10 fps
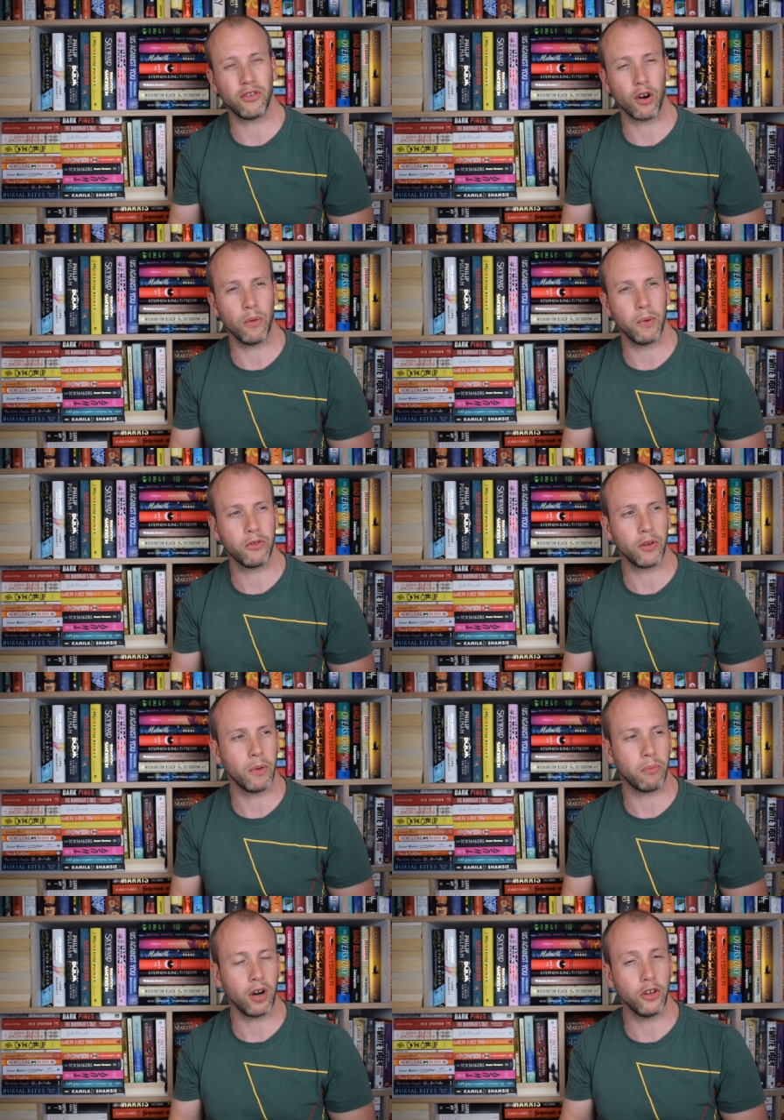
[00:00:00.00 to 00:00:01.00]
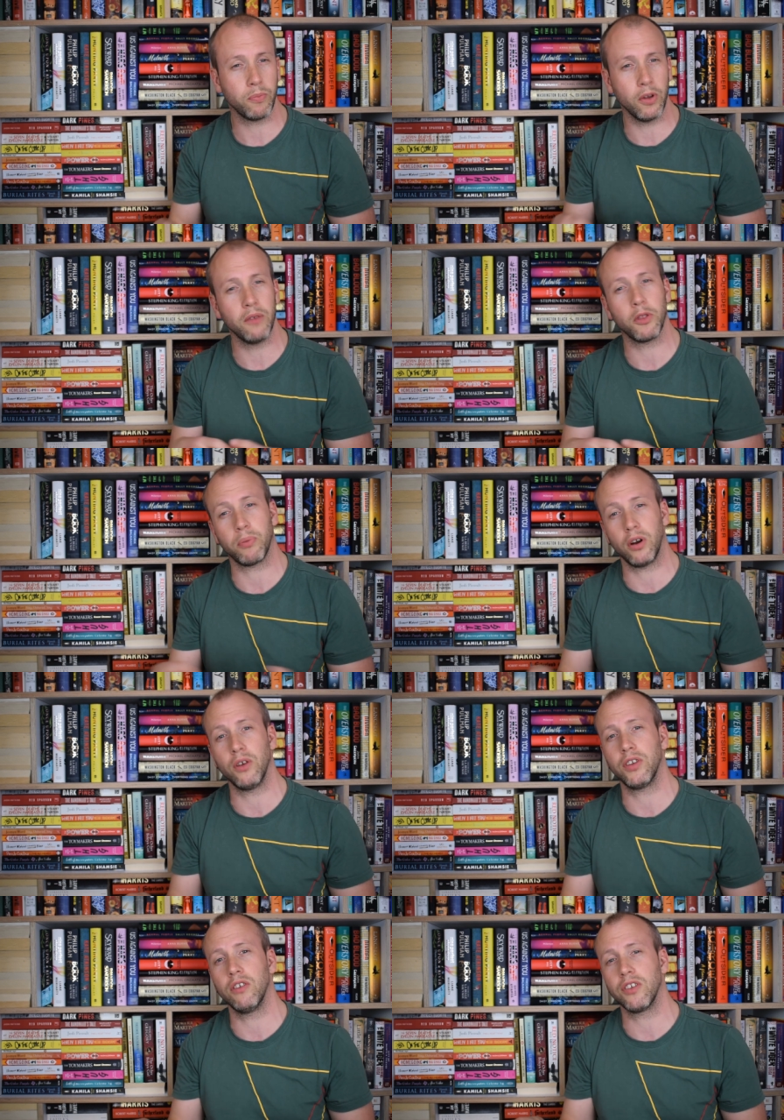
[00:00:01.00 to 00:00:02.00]
struggle a bit with some of the pros, but the
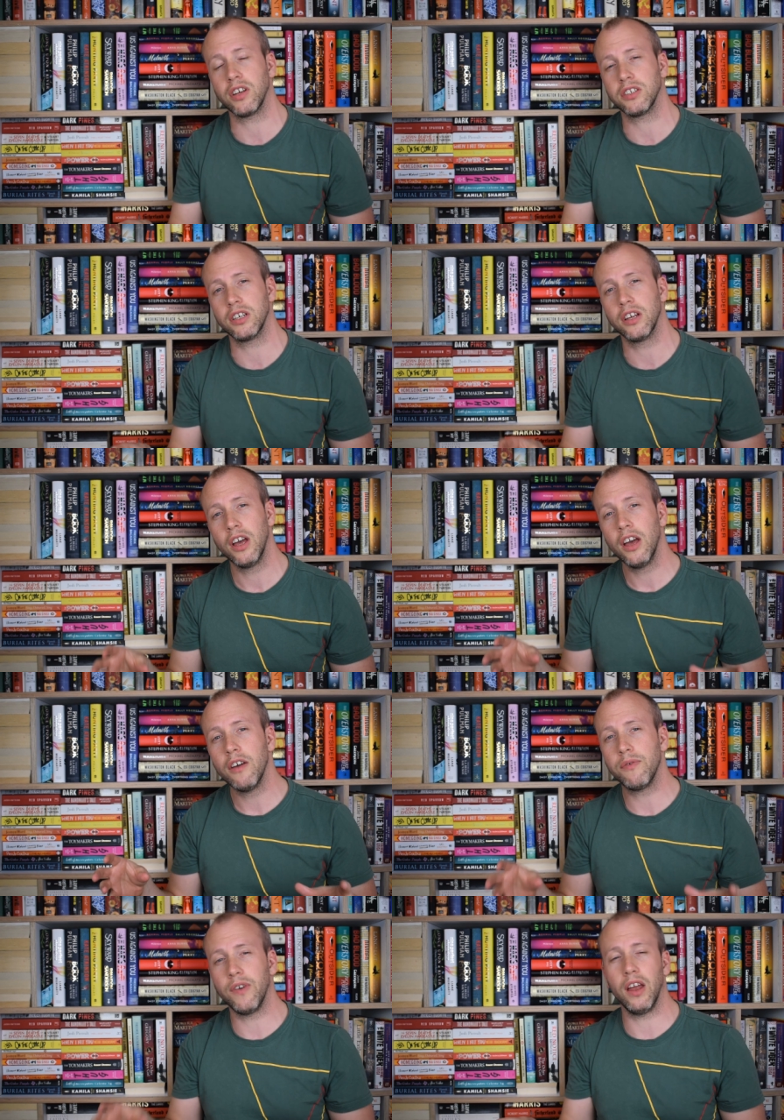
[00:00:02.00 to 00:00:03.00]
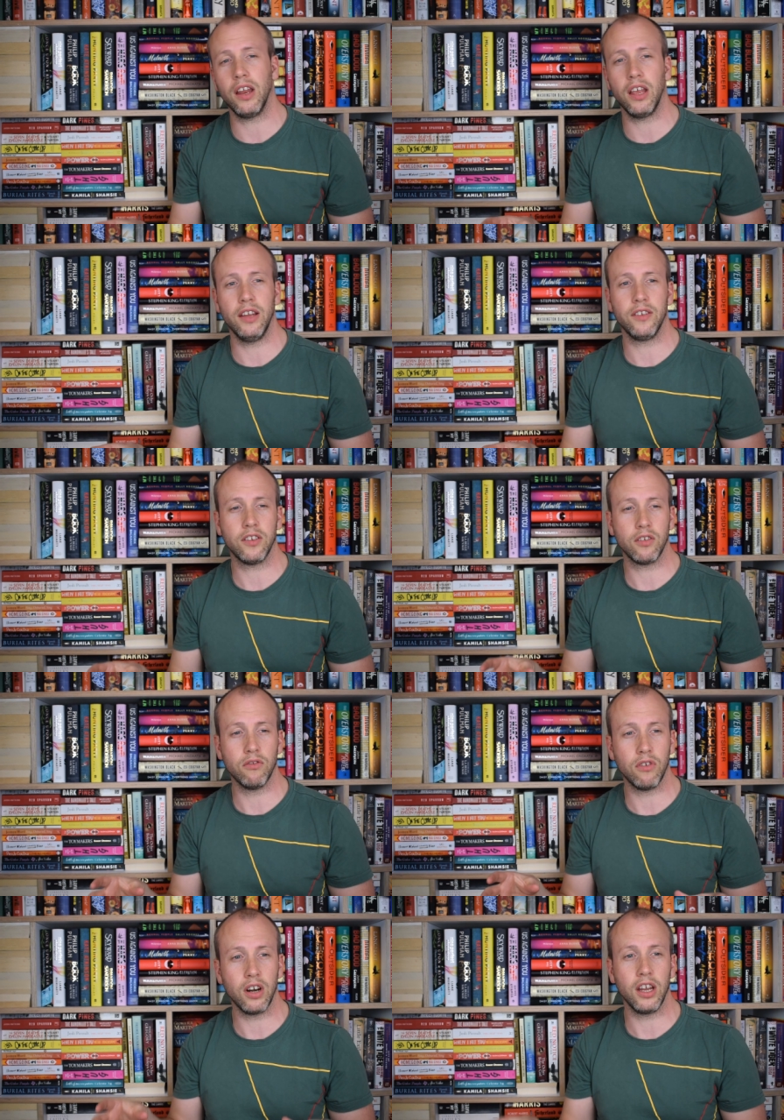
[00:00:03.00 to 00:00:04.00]
prose here is actually fairly easy to
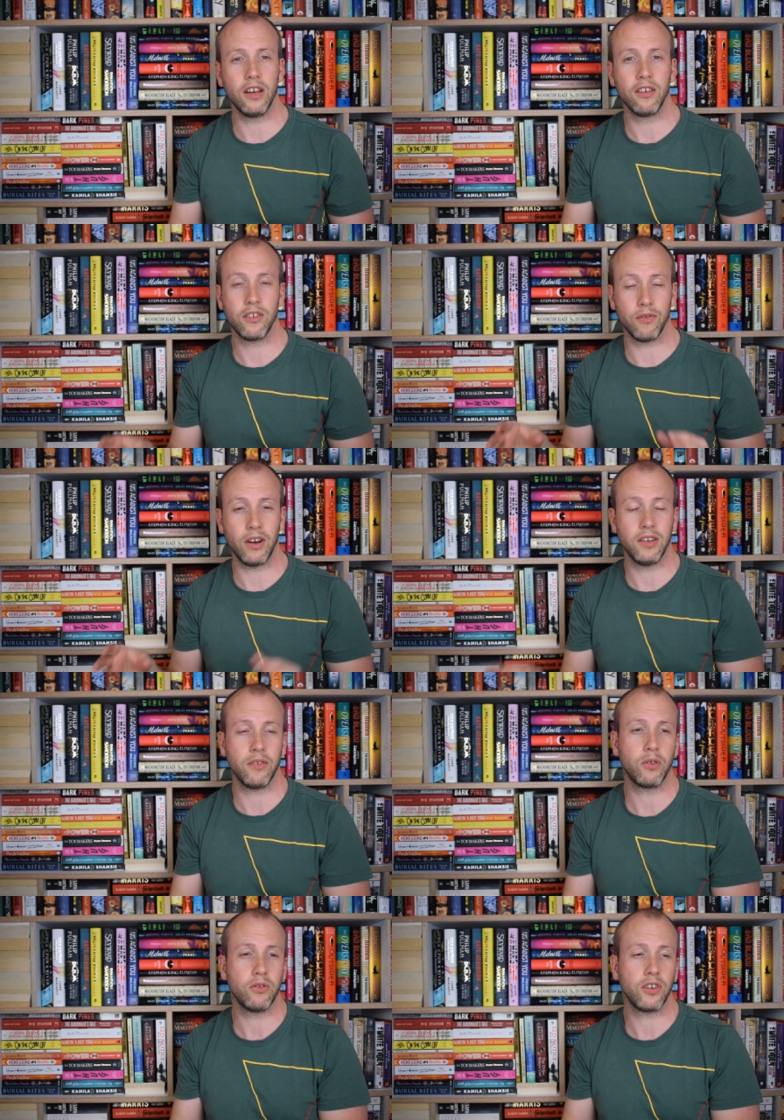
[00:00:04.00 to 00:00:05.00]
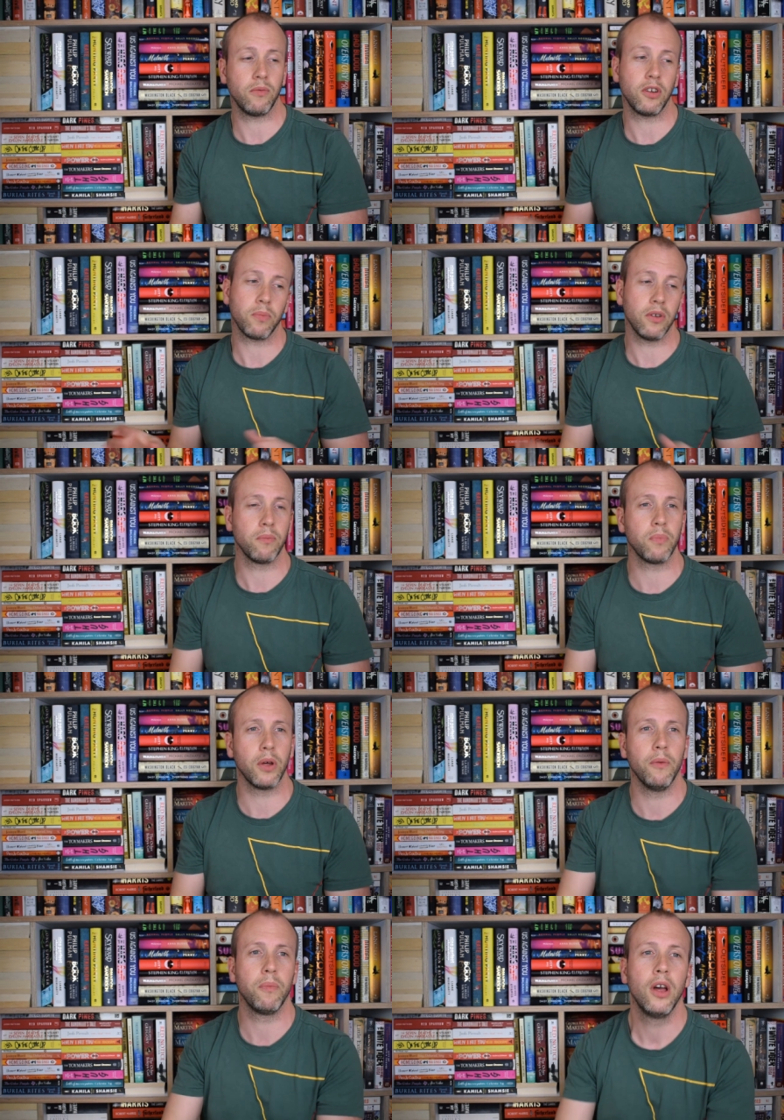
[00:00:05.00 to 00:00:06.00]
read. It's a very difficult subject, but
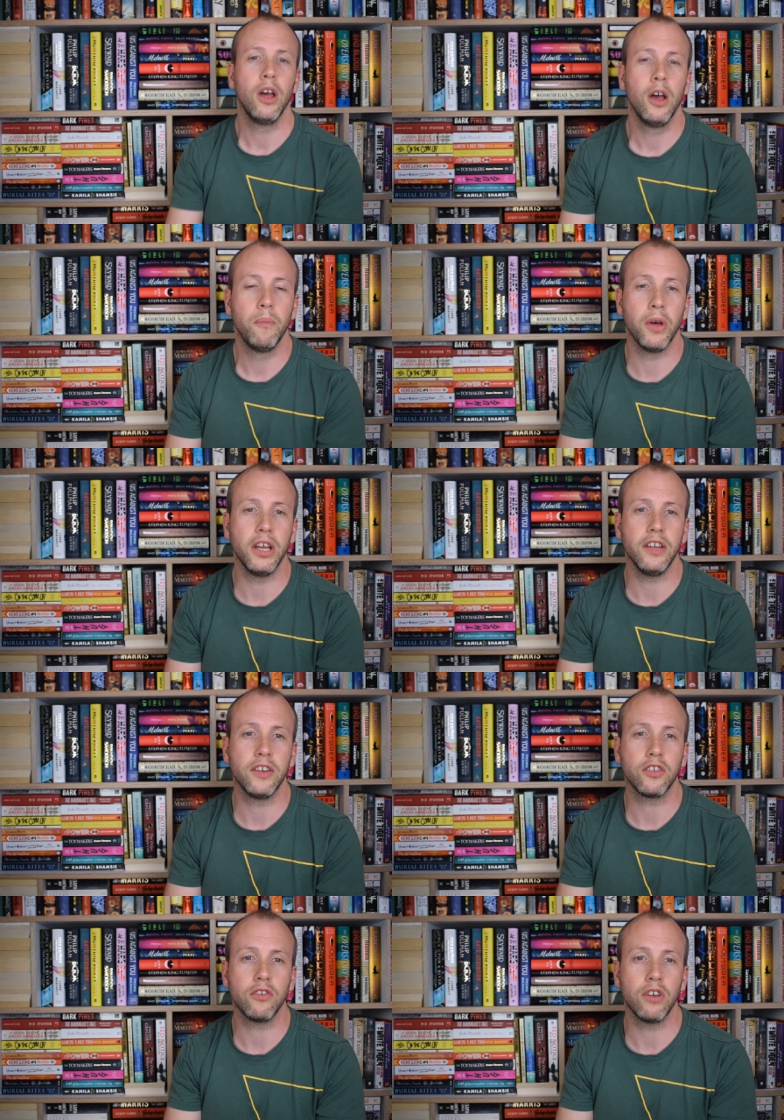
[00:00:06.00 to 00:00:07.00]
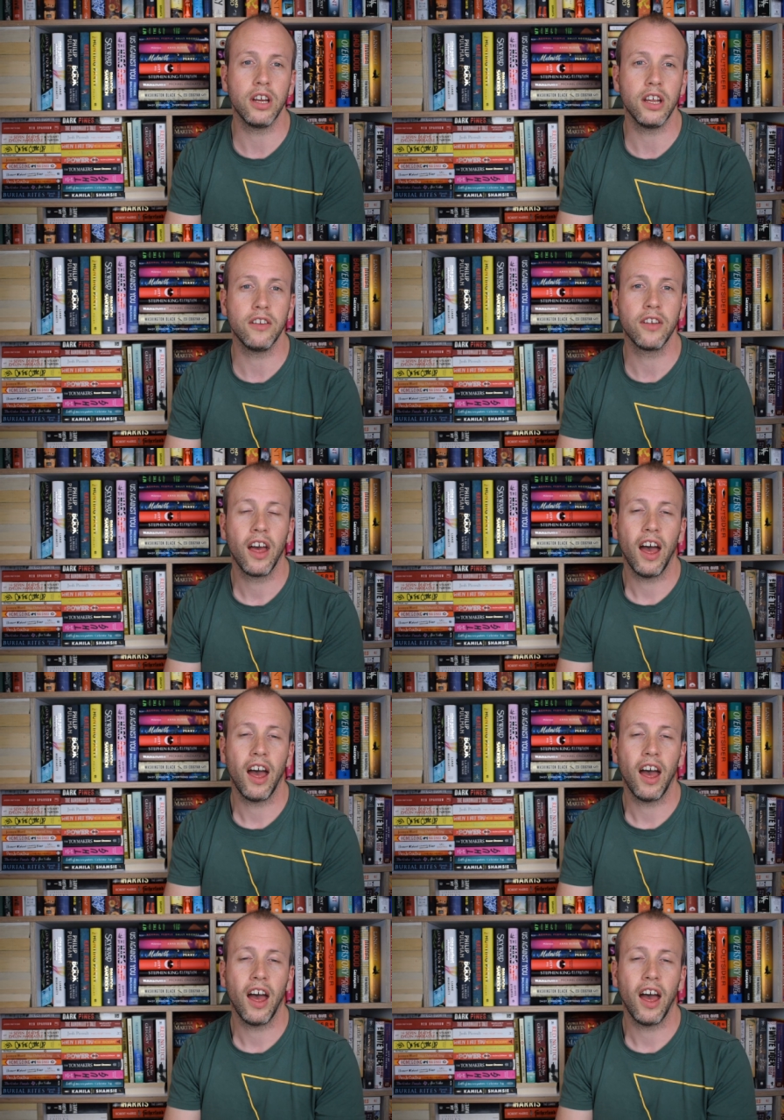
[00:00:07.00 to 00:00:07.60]
but but easy to read.